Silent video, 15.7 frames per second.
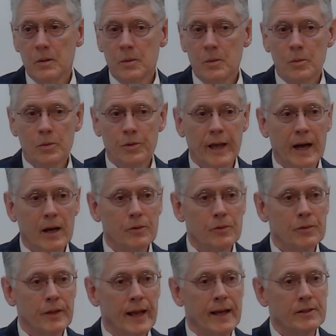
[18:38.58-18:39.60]

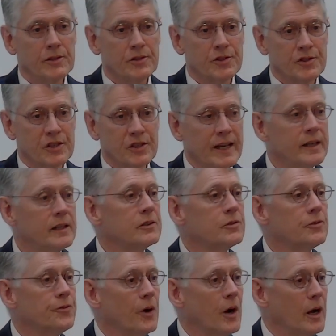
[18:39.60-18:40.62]
without that
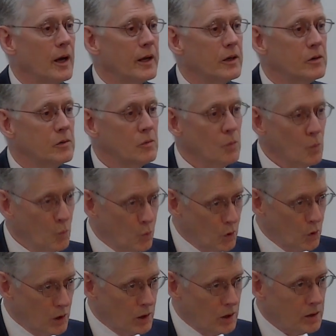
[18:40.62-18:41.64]
sanctifying
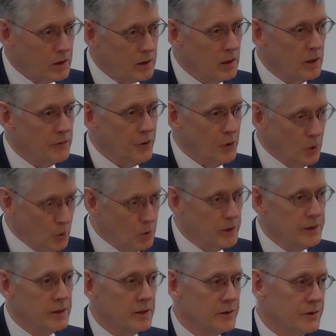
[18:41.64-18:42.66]
work of
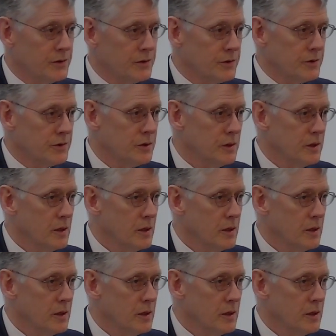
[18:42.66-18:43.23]
holiness,